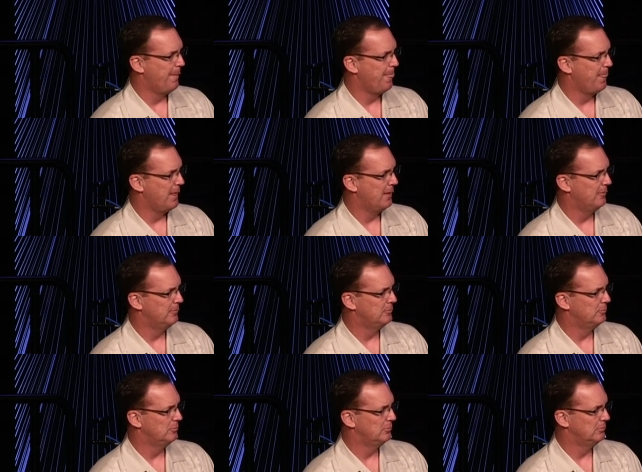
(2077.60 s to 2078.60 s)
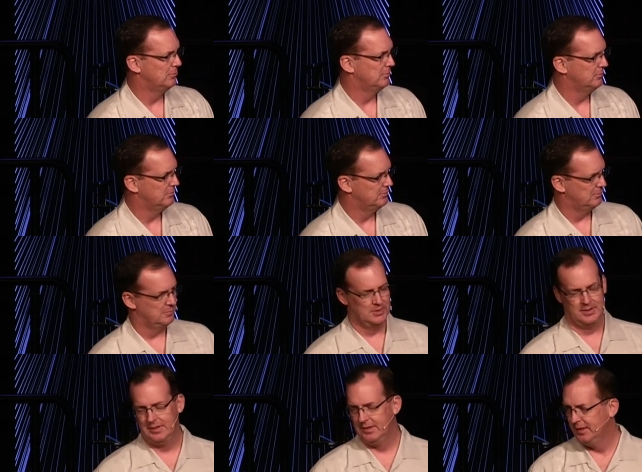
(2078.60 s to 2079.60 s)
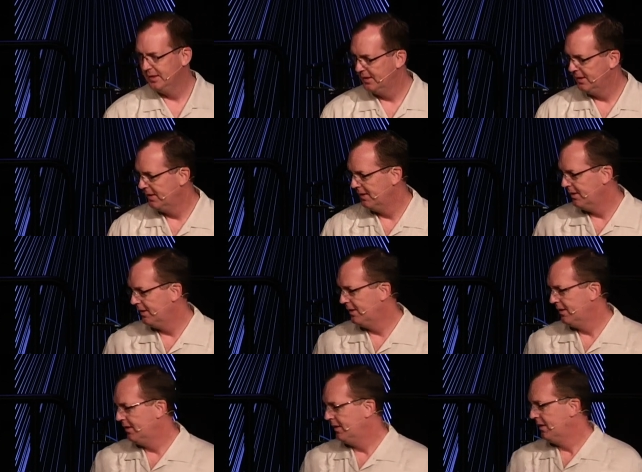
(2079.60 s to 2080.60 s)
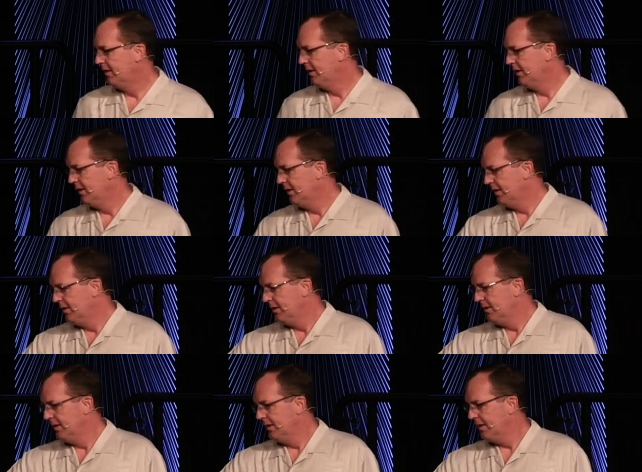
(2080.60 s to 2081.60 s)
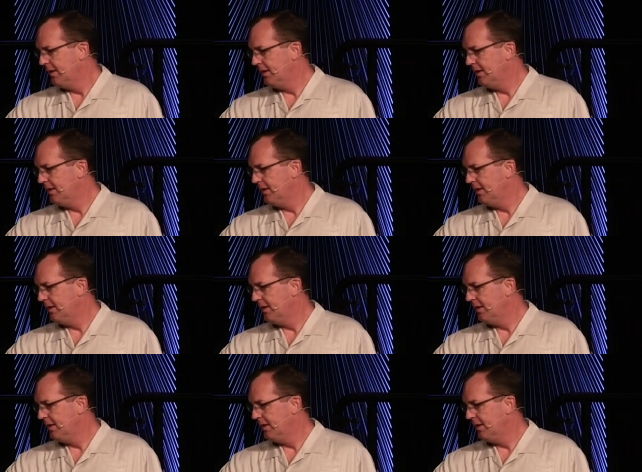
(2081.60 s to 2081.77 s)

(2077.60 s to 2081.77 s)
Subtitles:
Nothing is said.